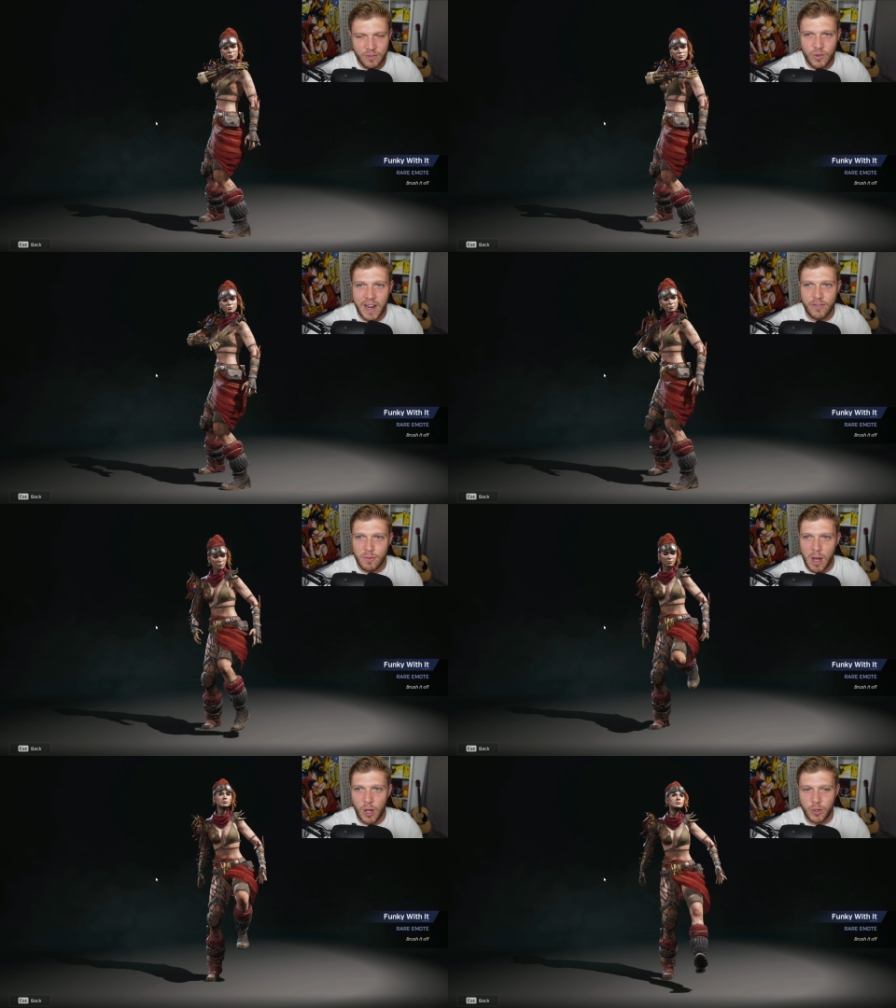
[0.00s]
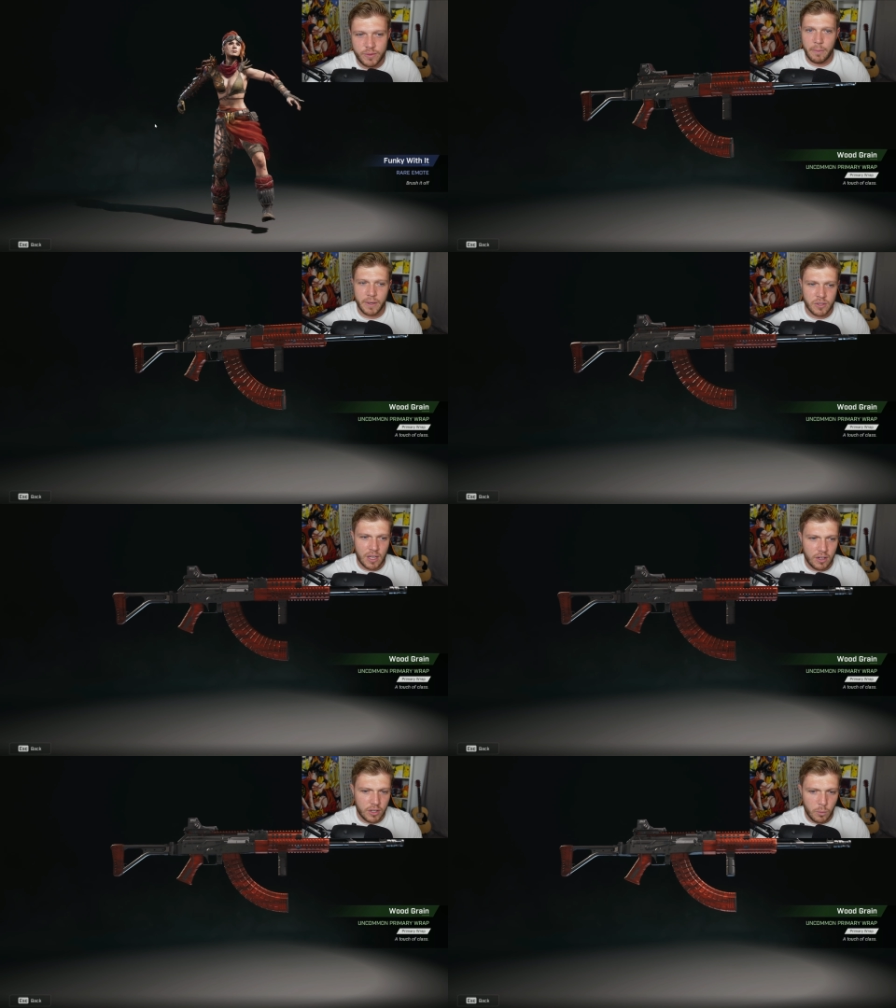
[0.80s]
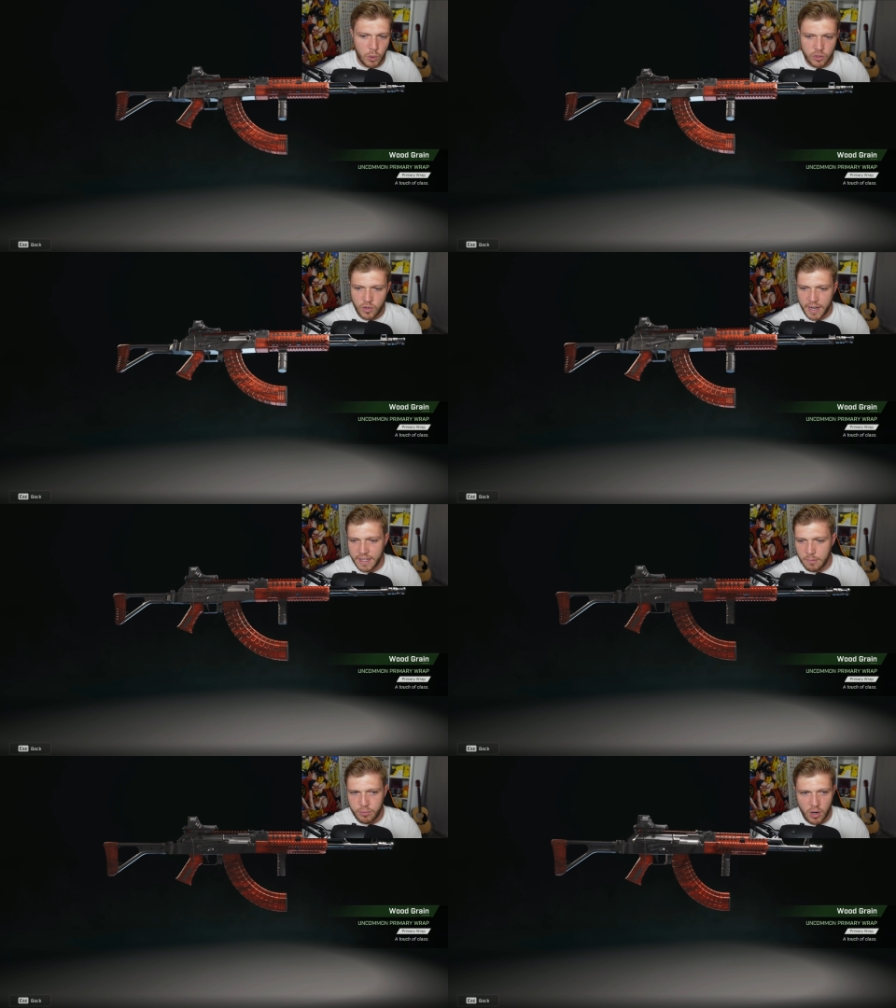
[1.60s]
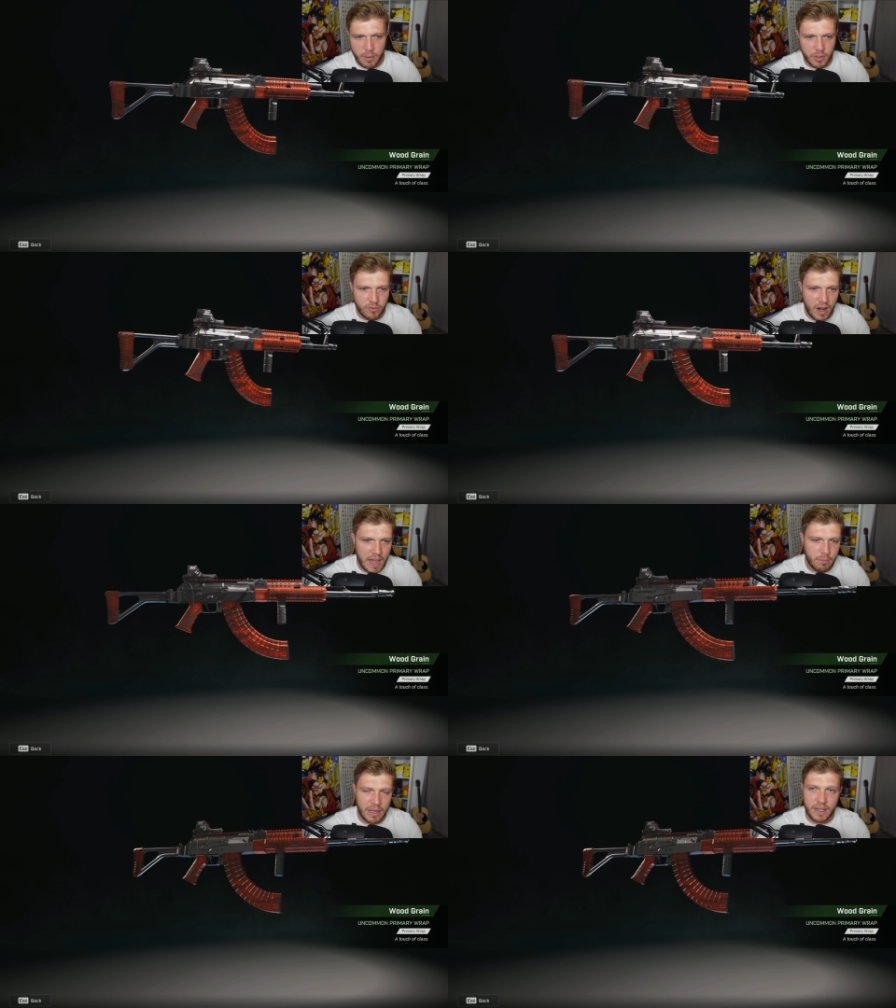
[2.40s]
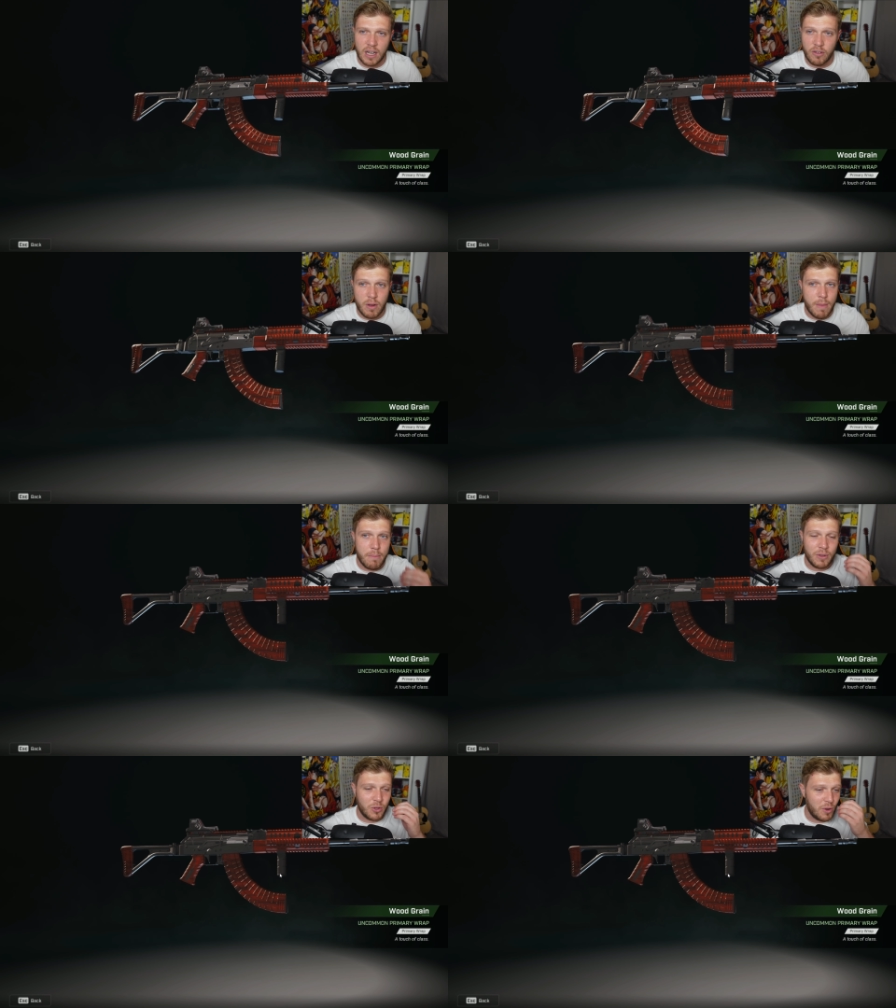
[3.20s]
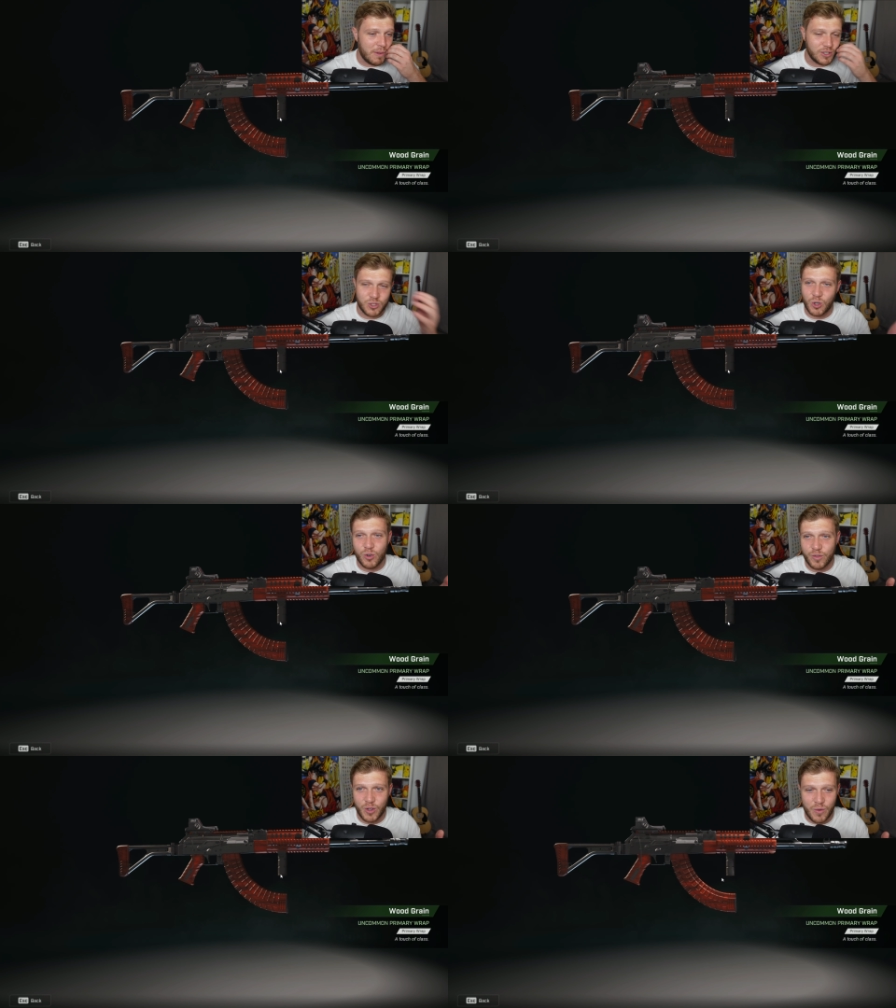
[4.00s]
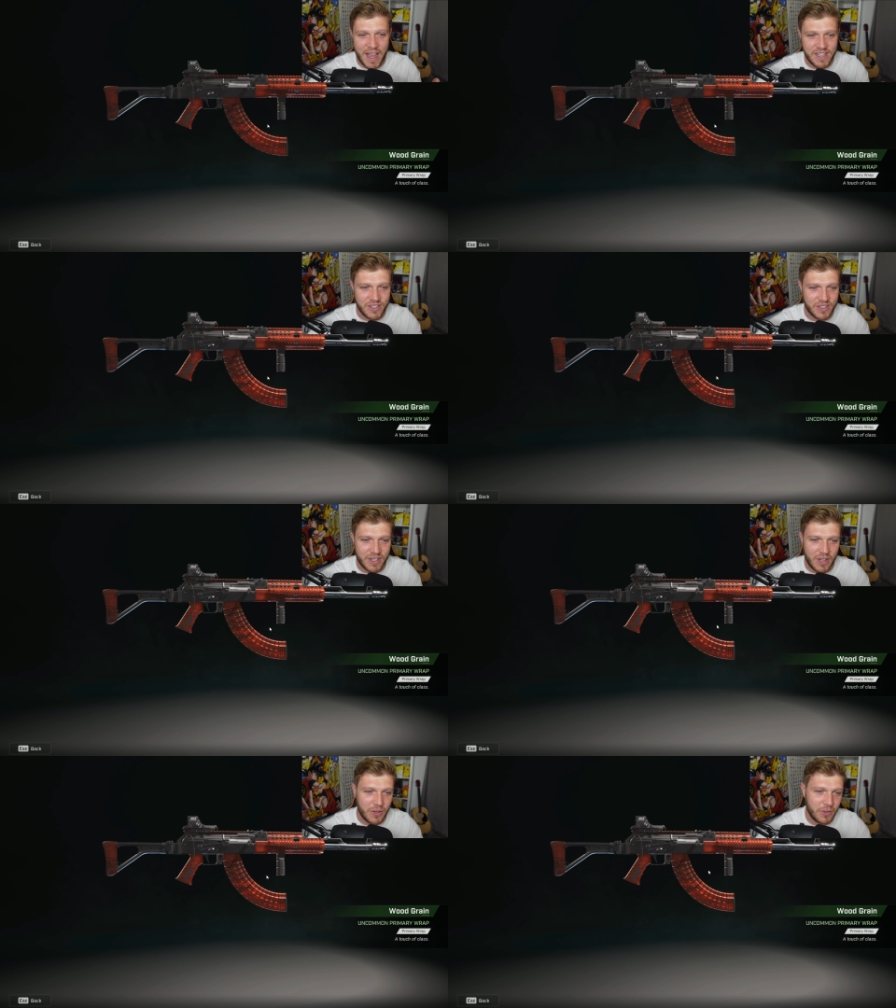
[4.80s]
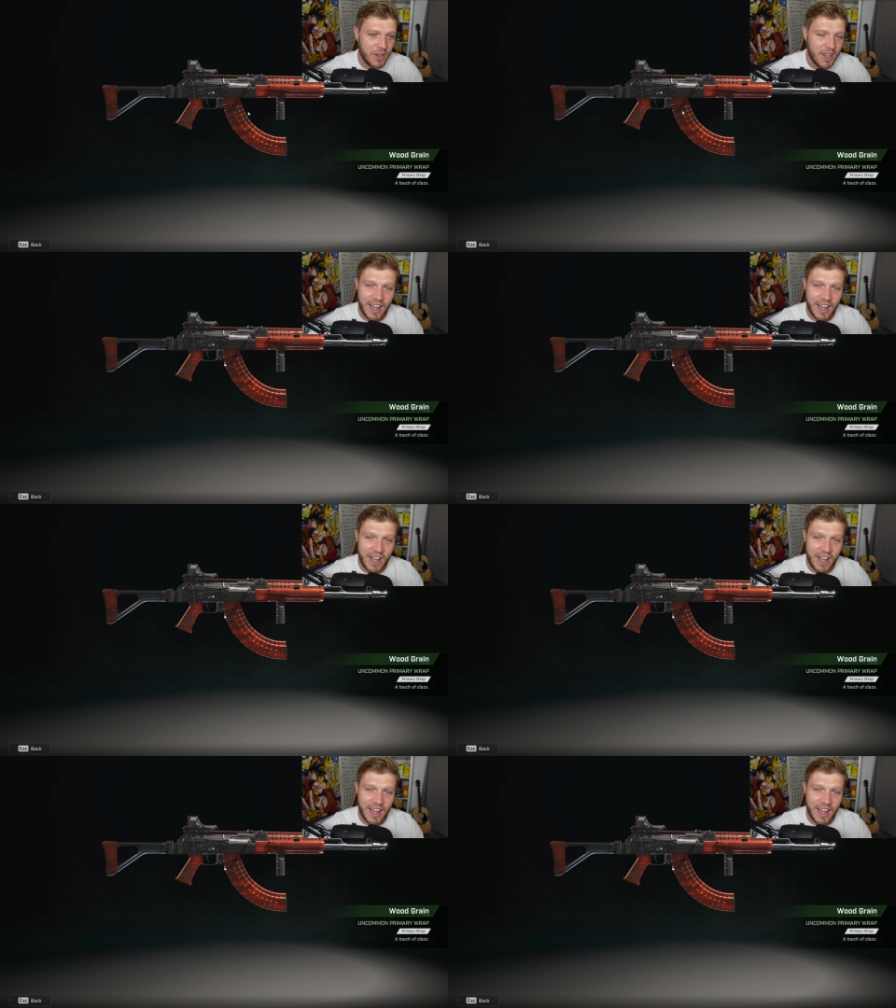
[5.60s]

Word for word: rare emote. And we also got the wood grain primary wrap, and I remember doing my store review ages ago.